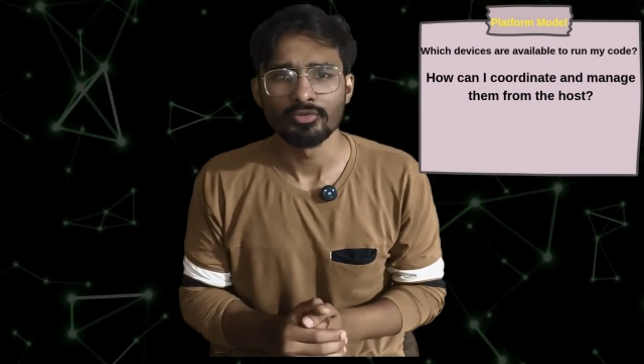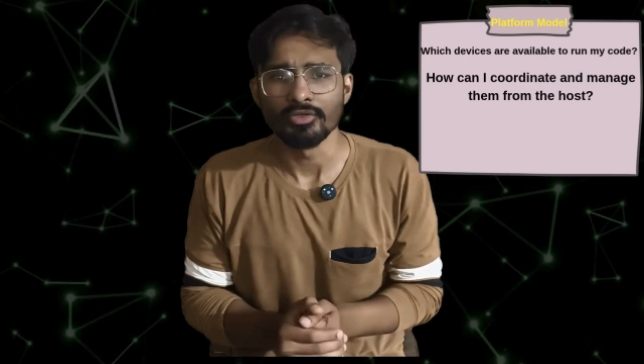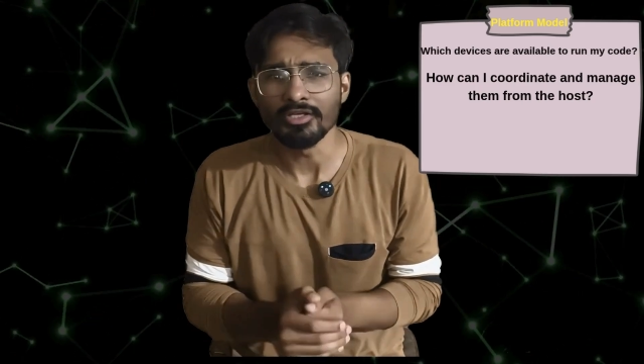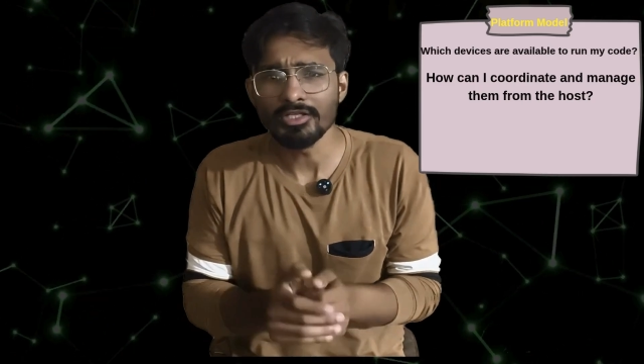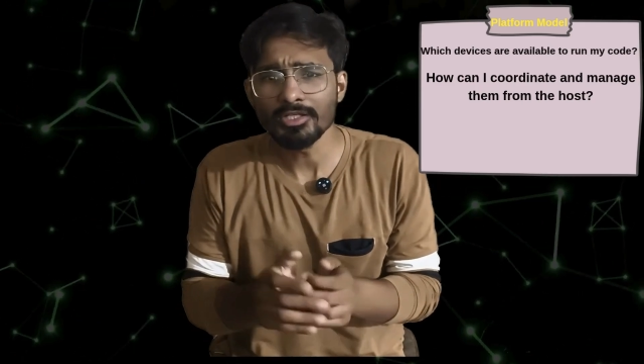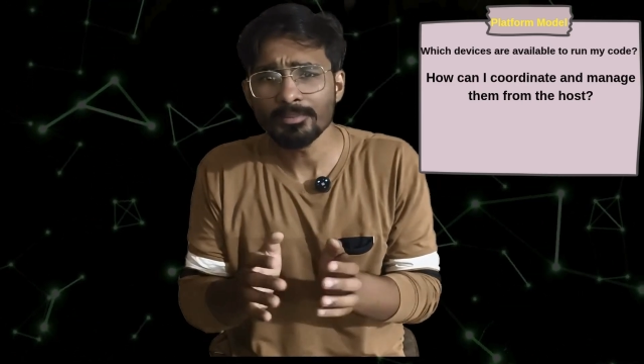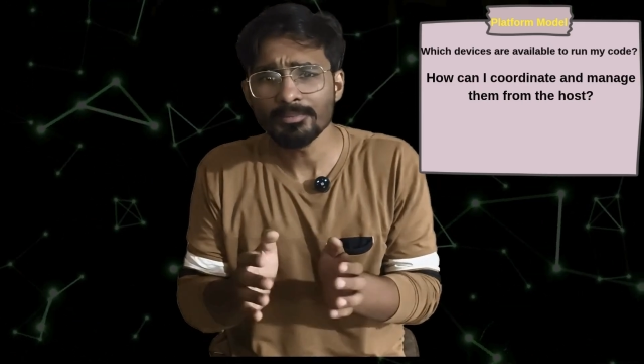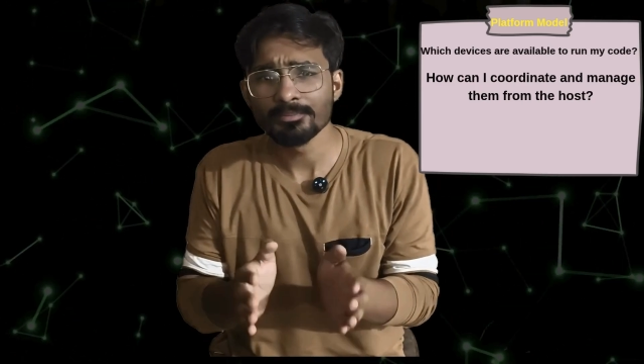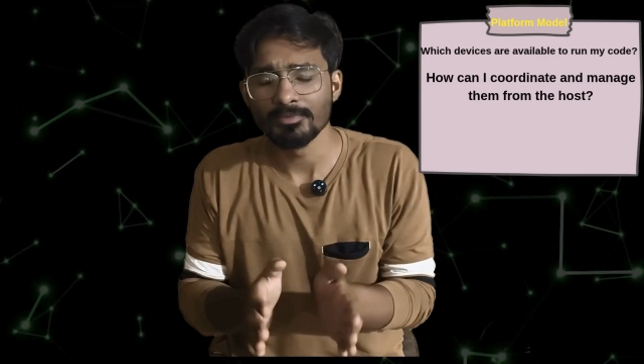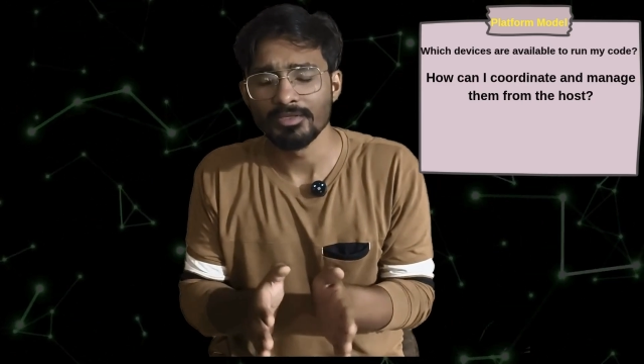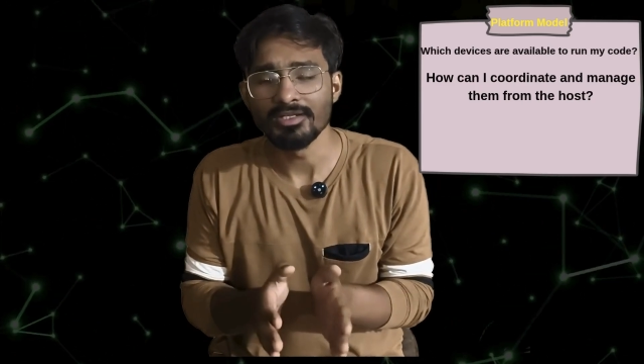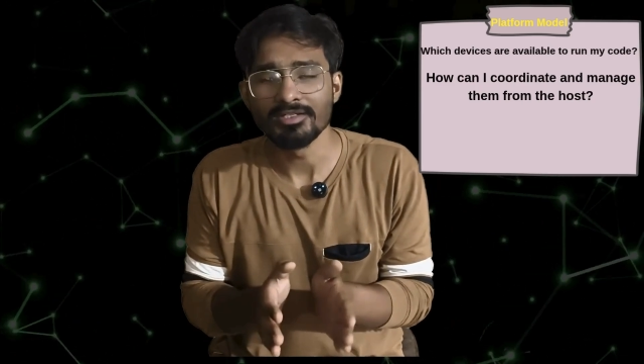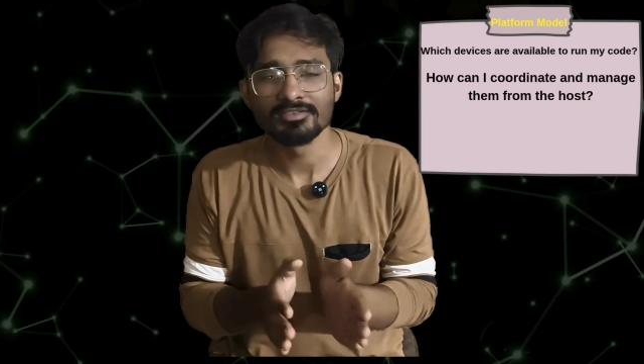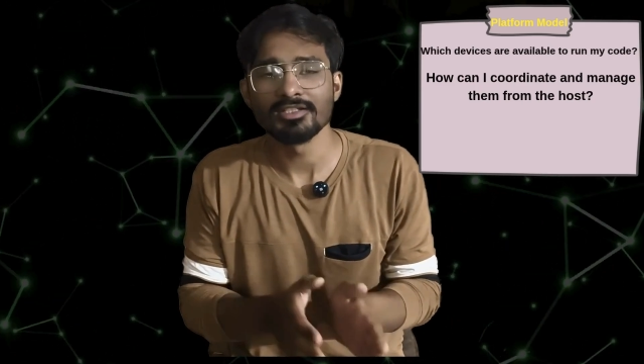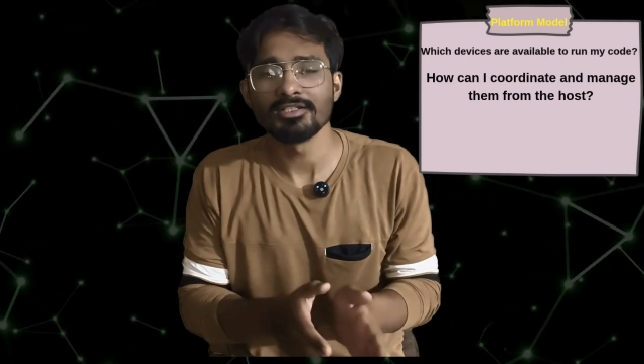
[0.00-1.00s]
So it
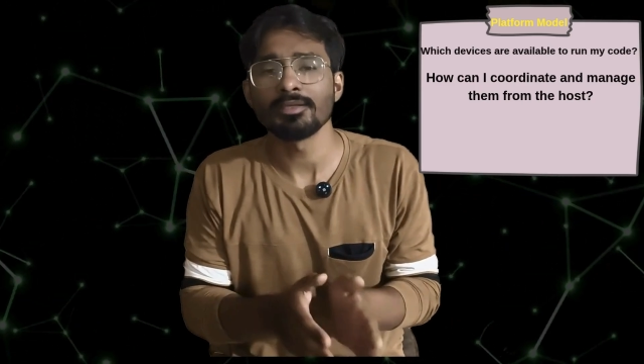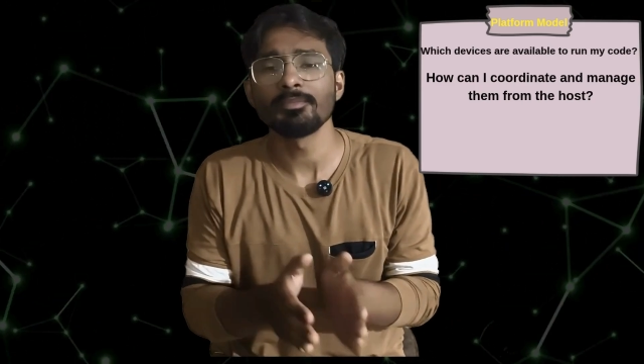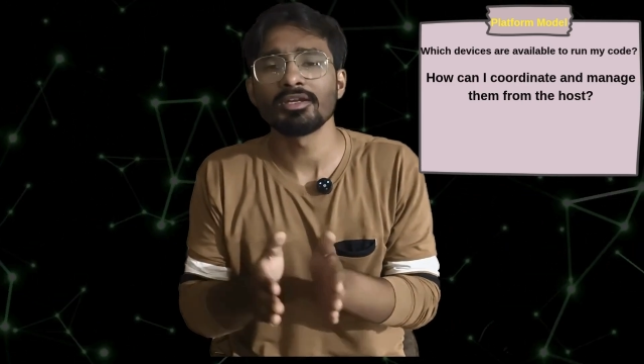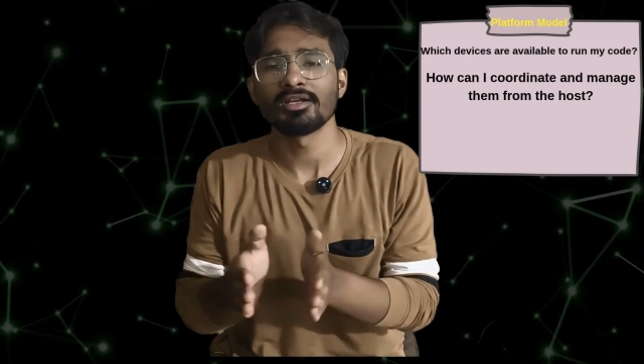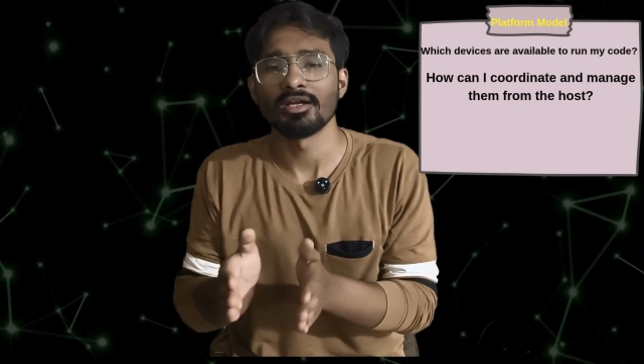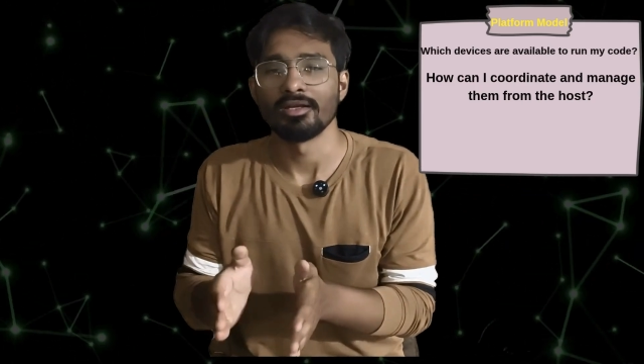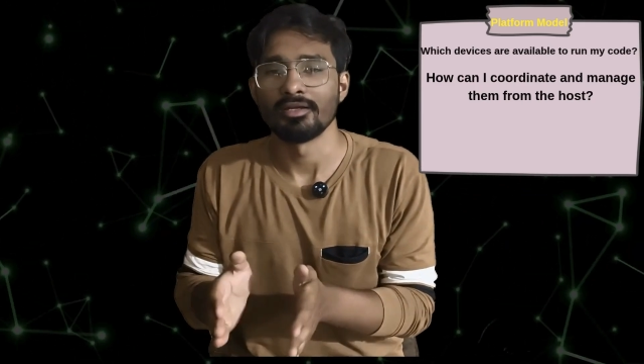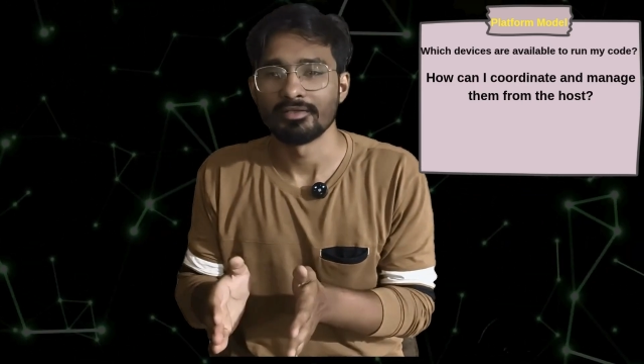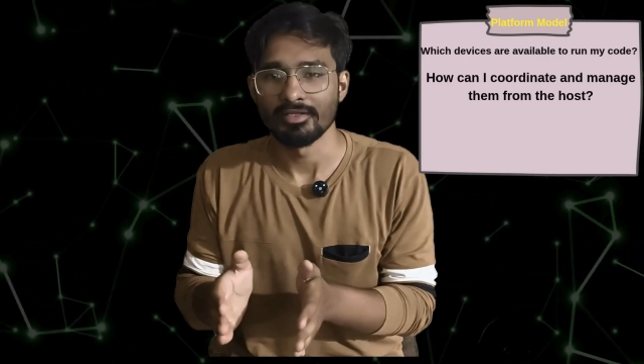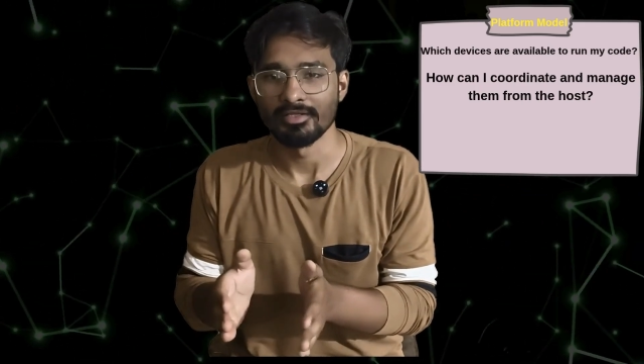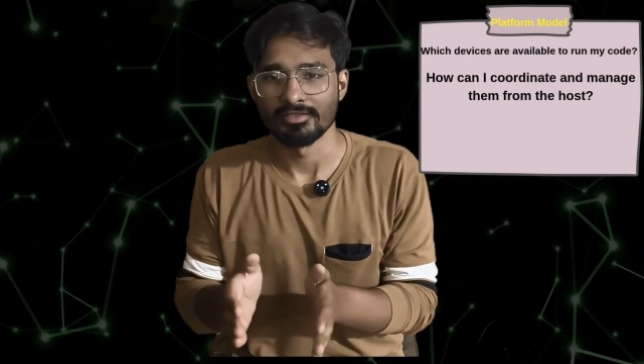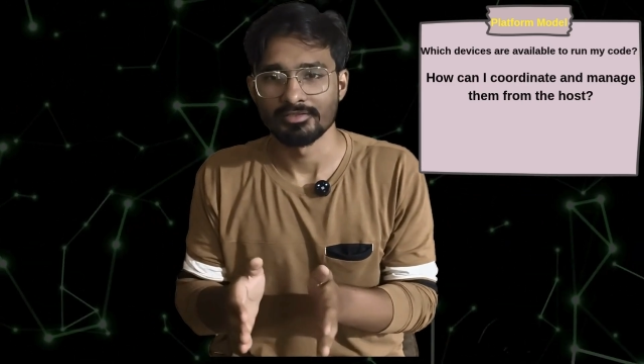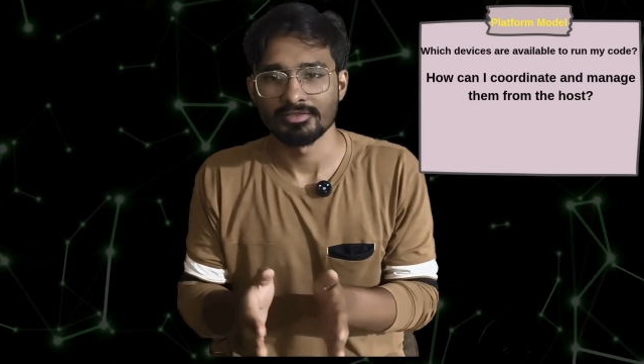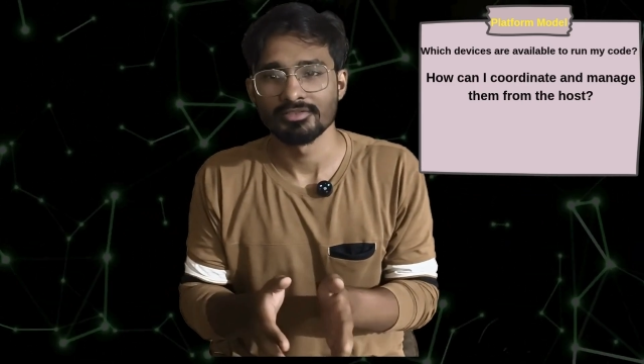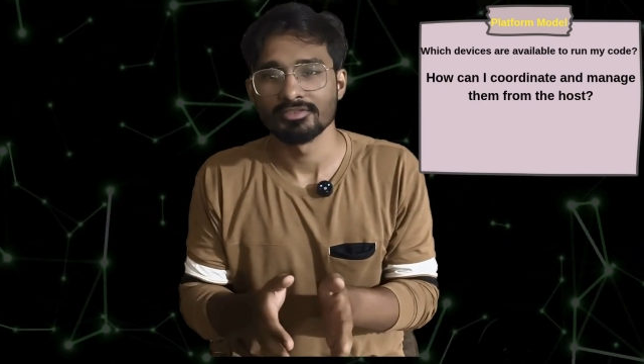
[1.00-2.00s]
set up the
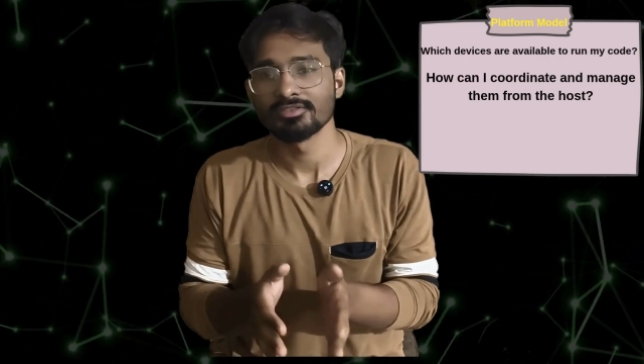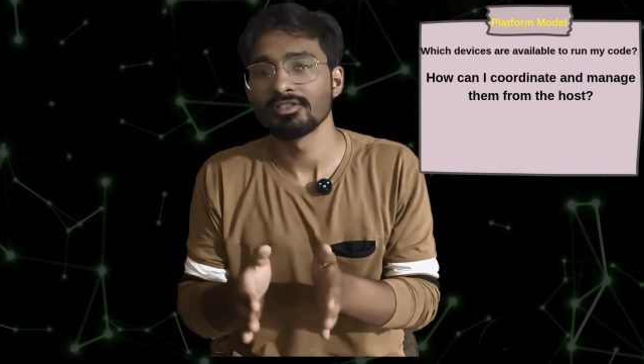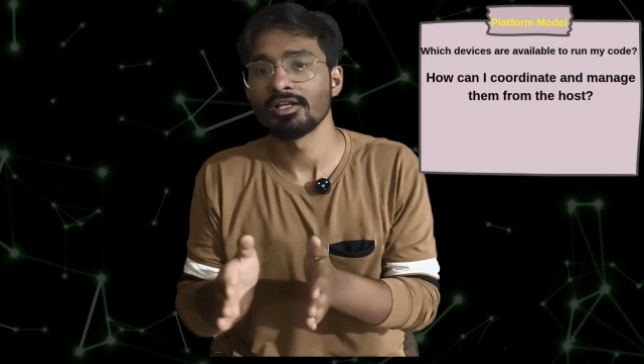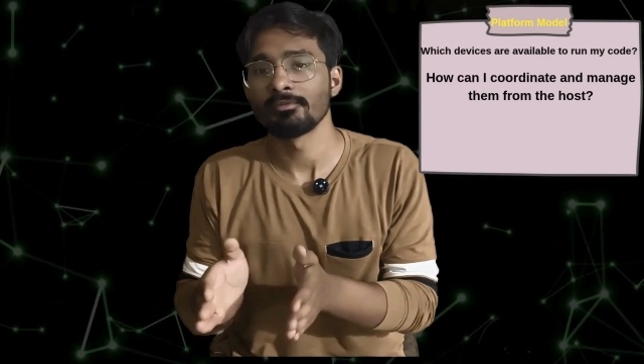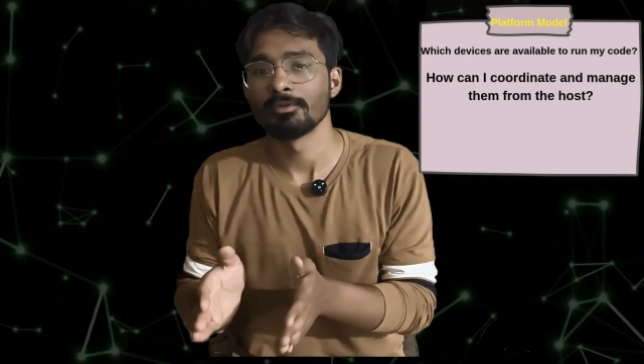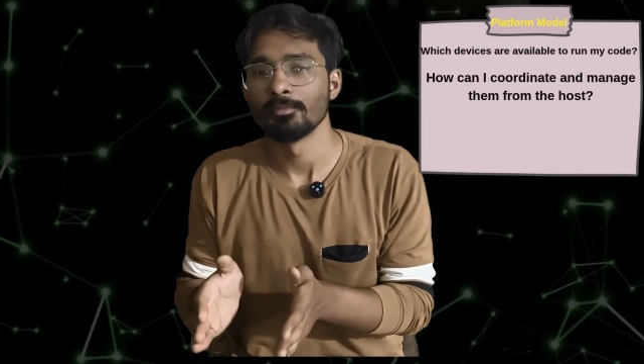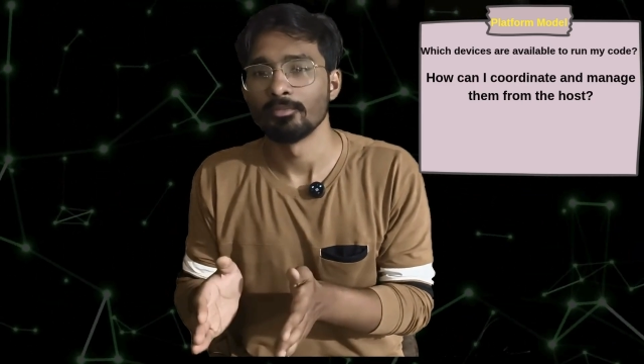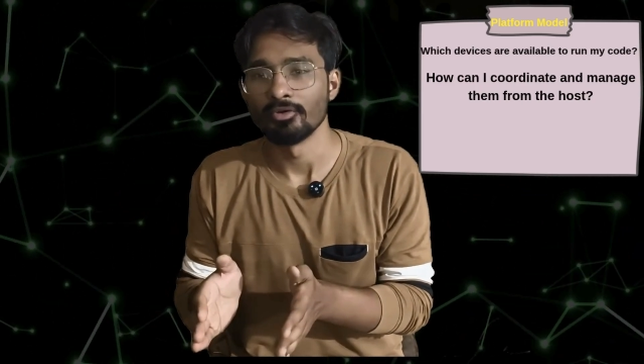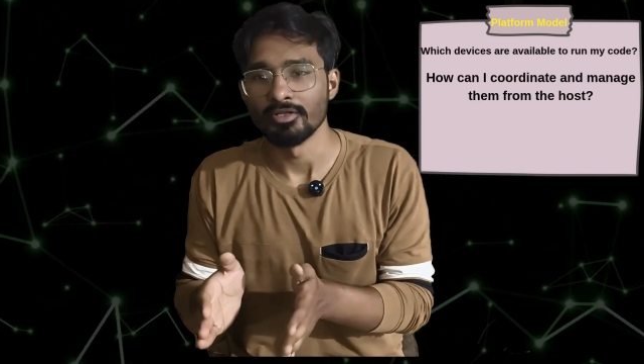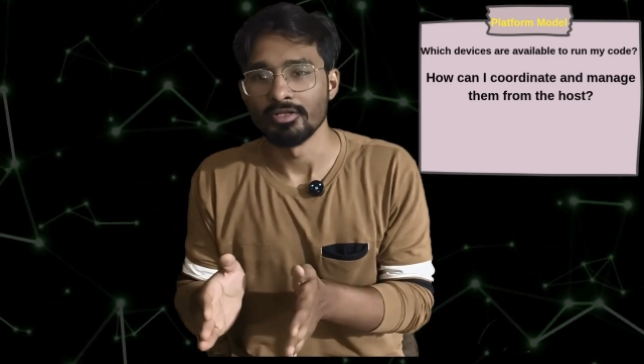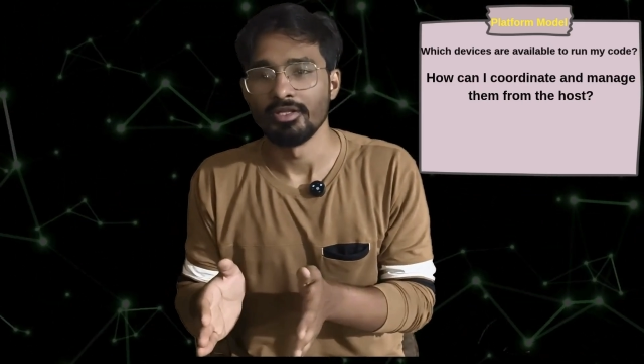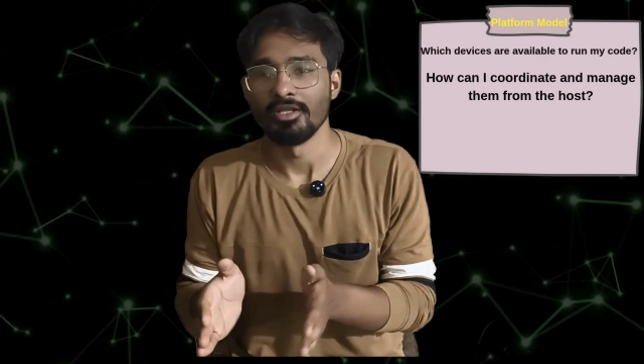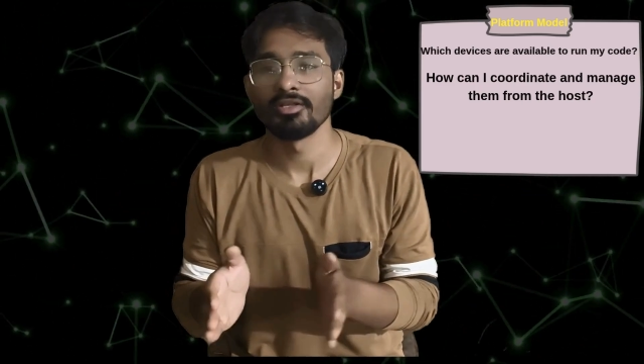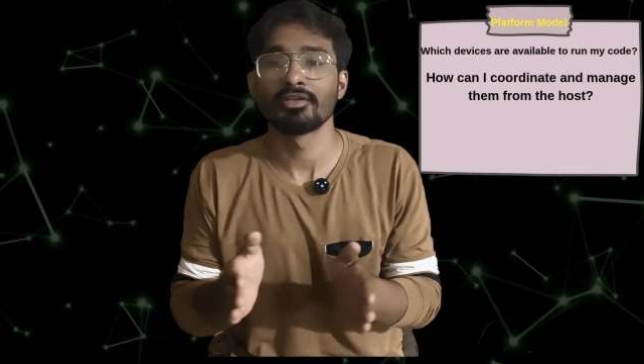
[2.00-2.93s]
context, the shared memory,